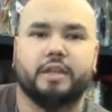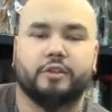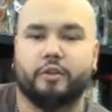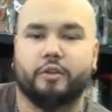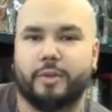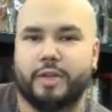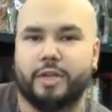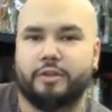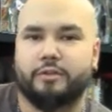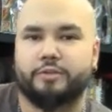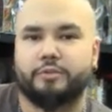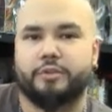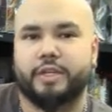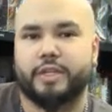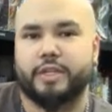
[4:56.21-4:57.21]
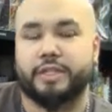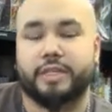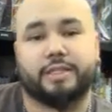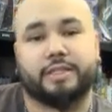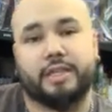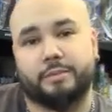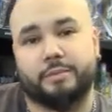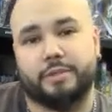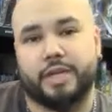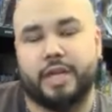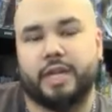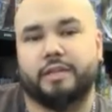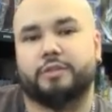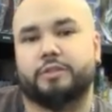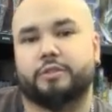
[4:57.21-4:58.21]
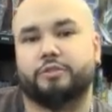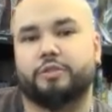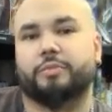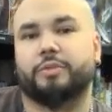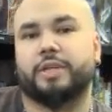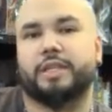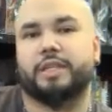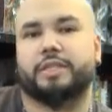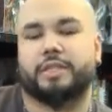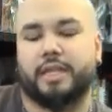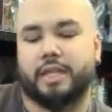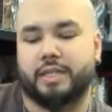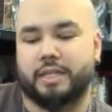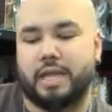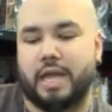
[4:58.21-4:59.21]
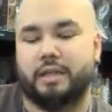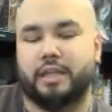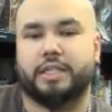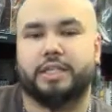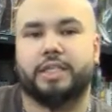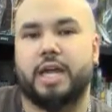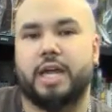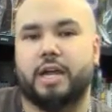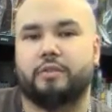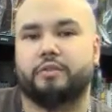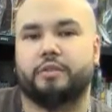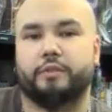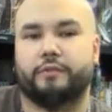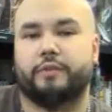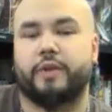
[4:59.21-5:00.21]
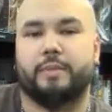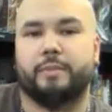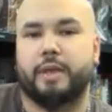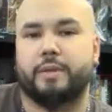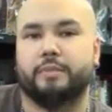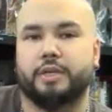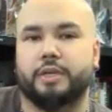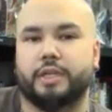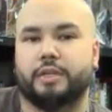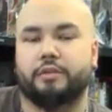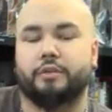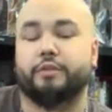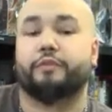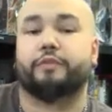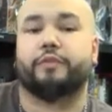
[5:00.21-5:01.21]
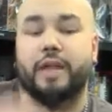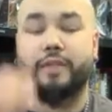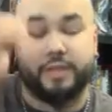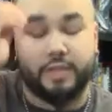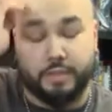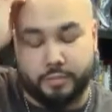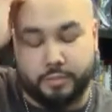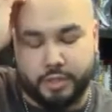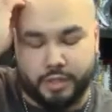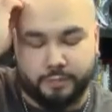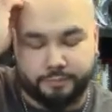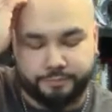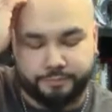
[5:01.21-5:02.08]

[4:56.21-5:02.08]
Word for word: Nobody knows where it is except John. So Triple H says, I'll let you out, you find my money, or you find the money.